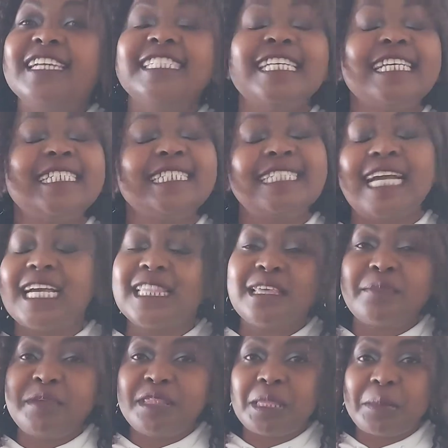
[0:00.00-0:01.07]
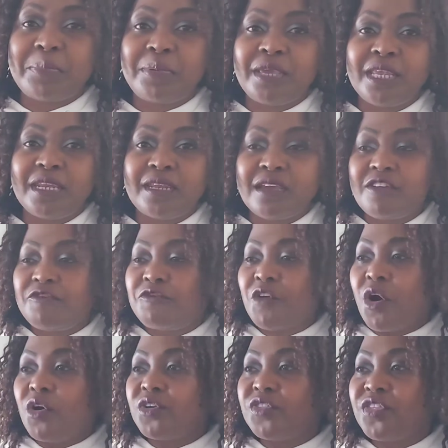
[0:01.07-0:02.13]
just chuck them in the bin,
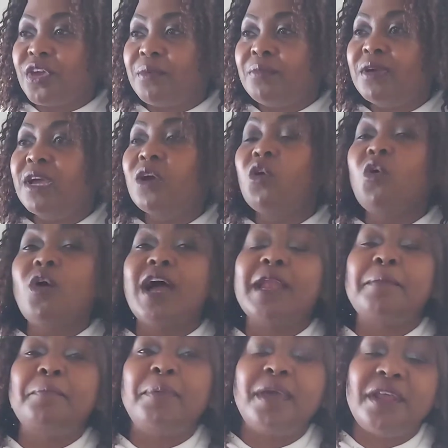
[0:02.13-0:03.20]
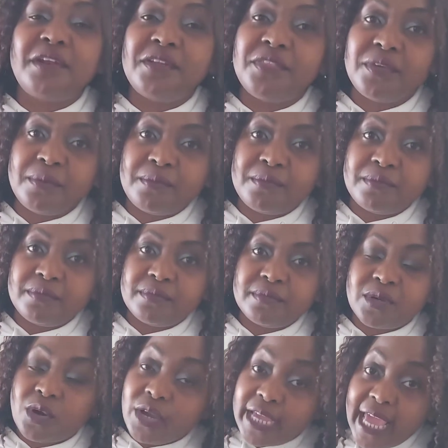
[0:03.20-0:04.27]
fold them, go and burn them.
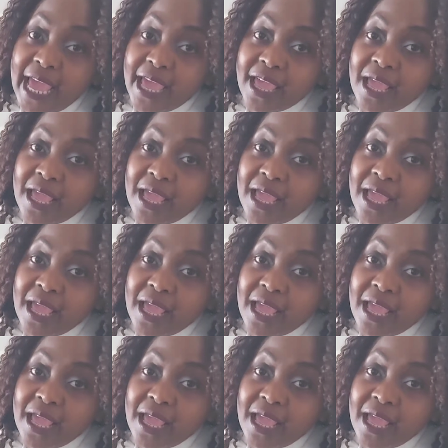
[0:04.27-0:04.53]
Okay,